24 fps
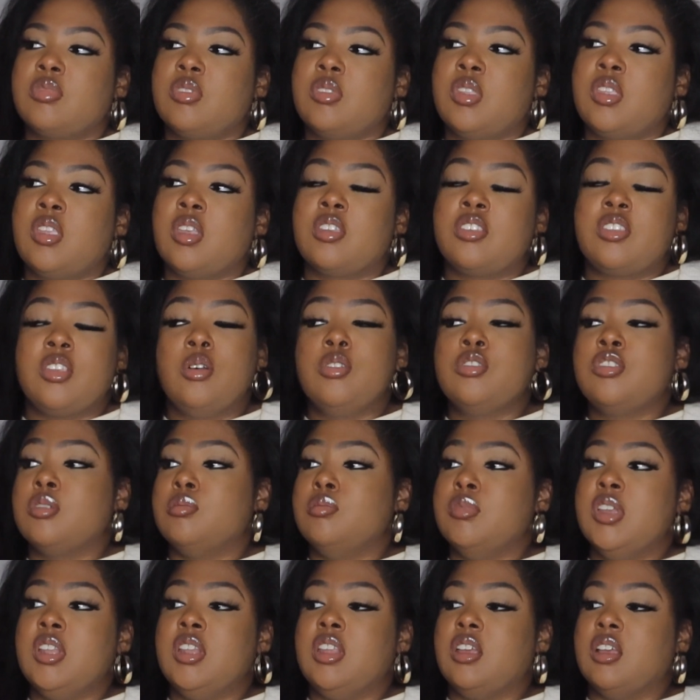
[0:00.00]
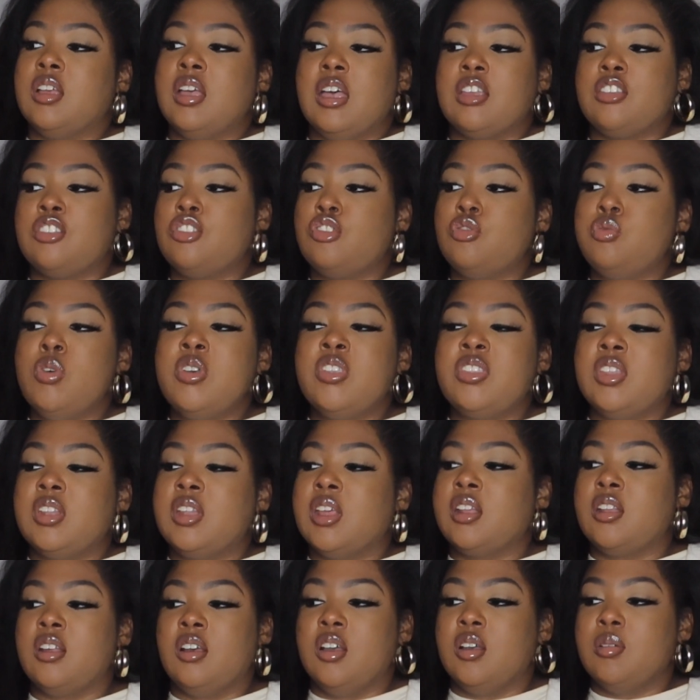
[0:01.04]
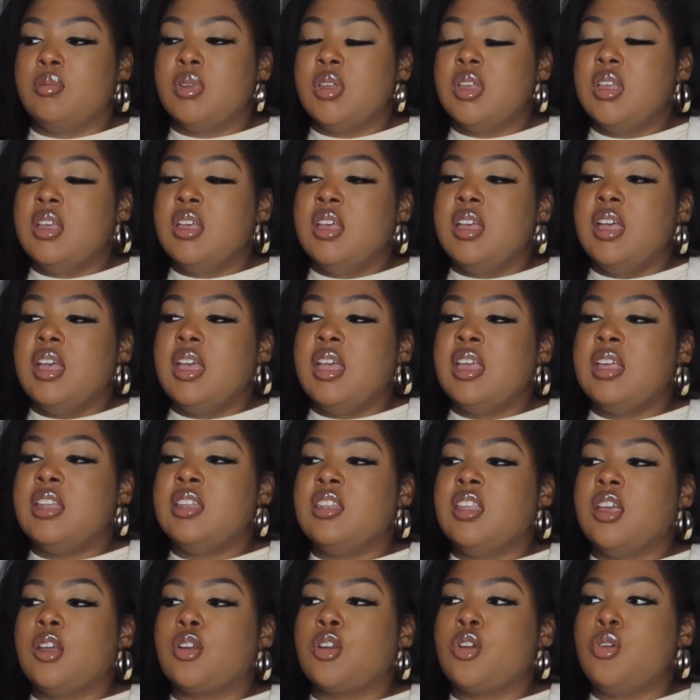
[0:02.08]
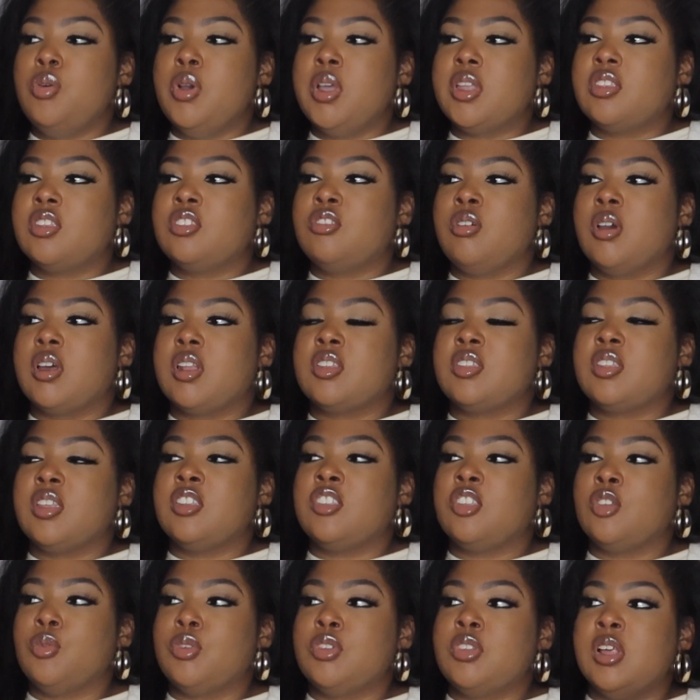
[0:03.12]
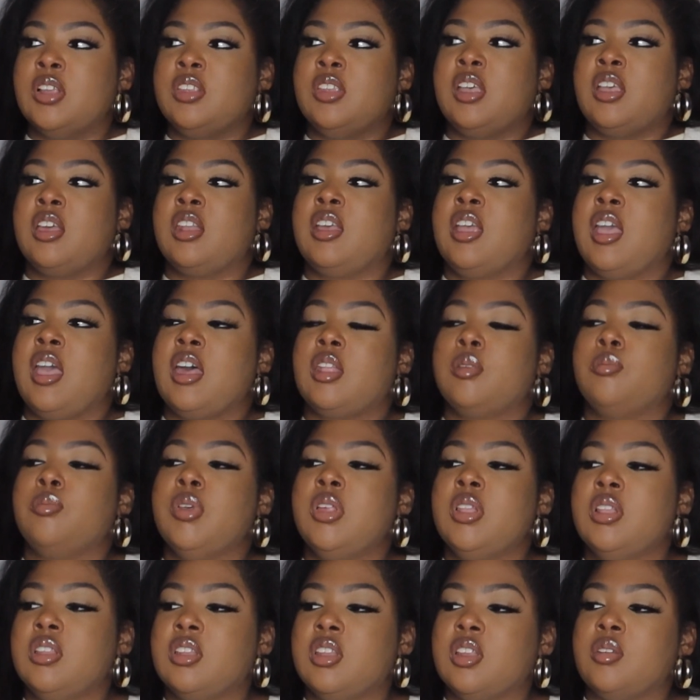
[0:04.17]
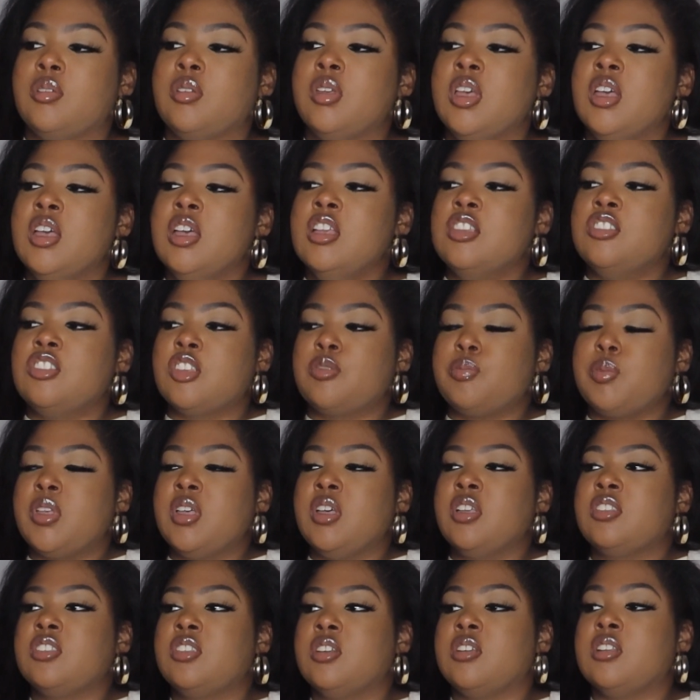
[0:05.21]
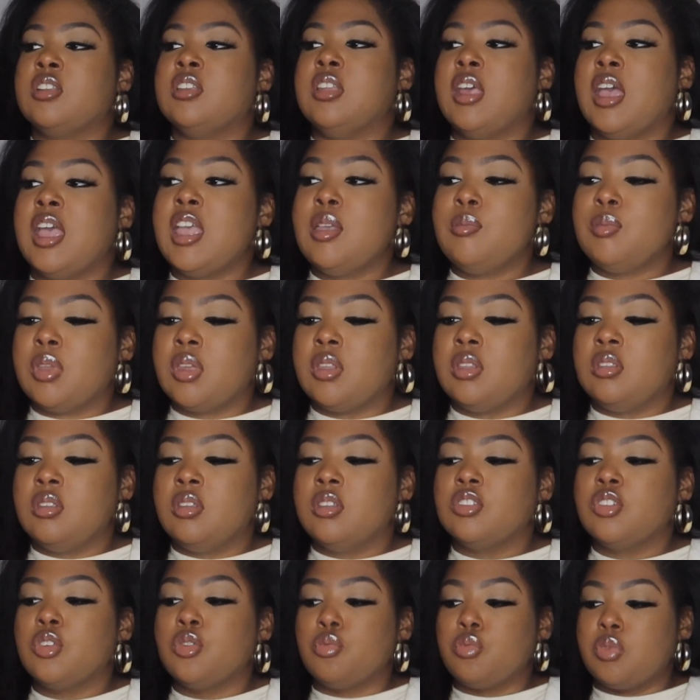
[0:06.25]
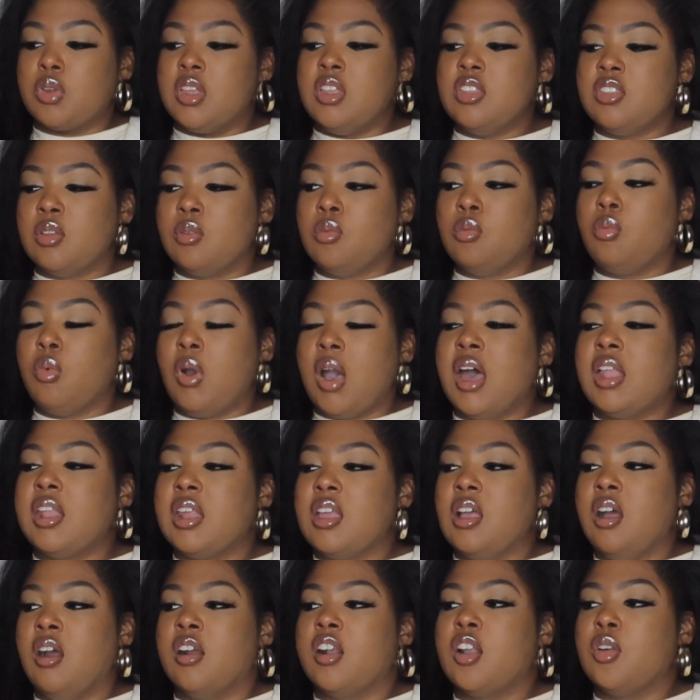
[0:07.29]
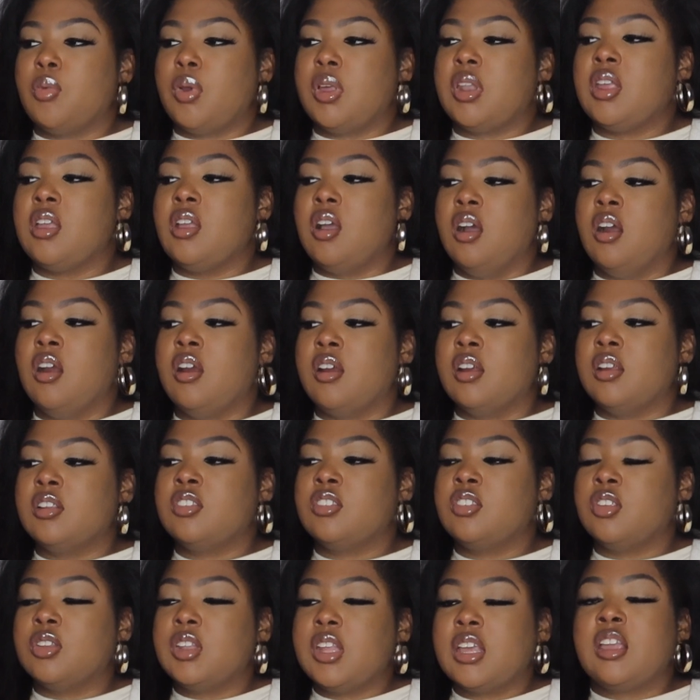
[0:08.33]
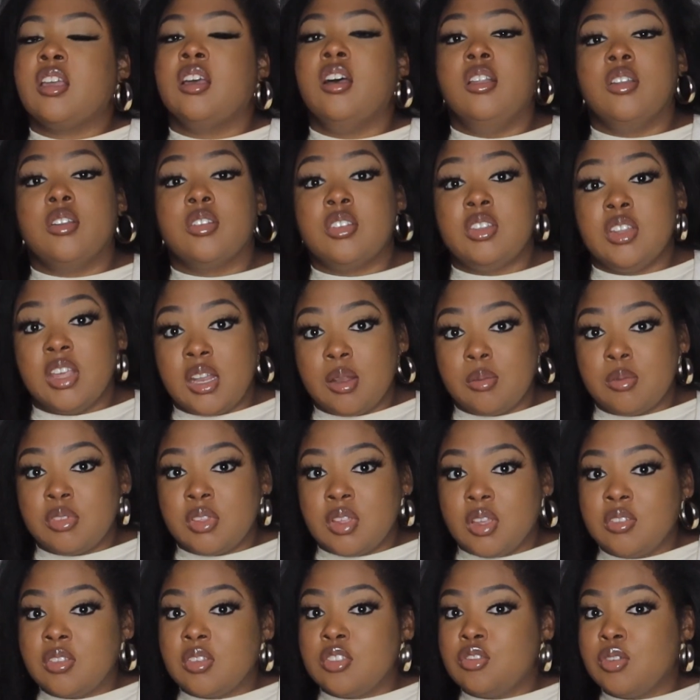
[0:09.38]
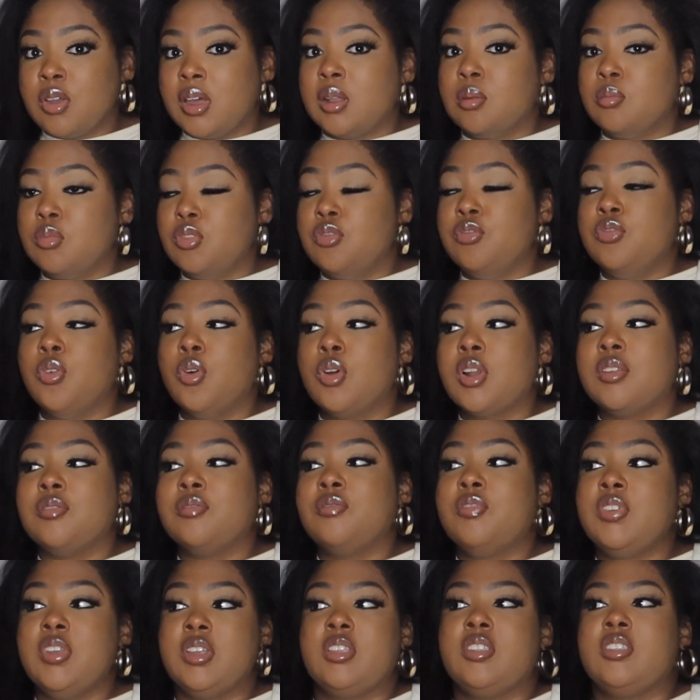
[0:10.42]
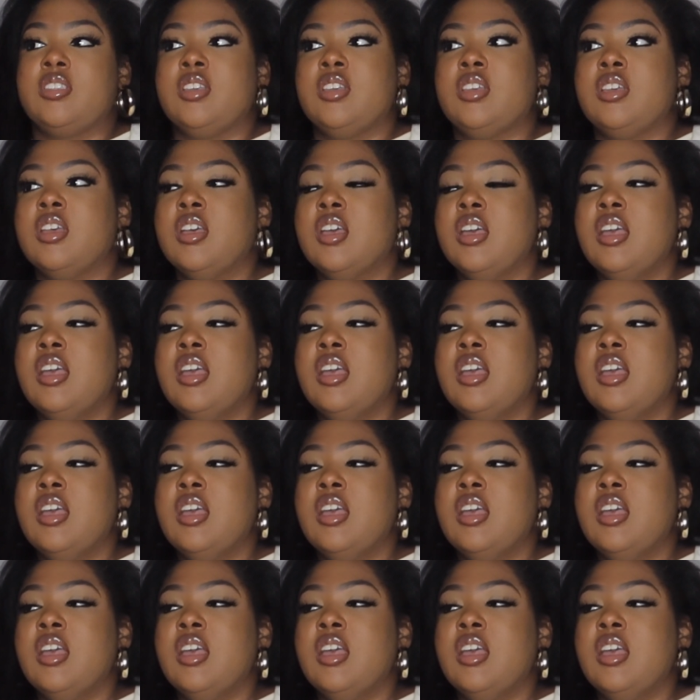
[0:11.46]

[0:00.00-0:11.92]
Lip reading: the social media has twisted that up. And they're quick to try to say someone's not taking accountability just because they're naming the reason why they are the way they are so they can understand themselves and try to move forward and fix it.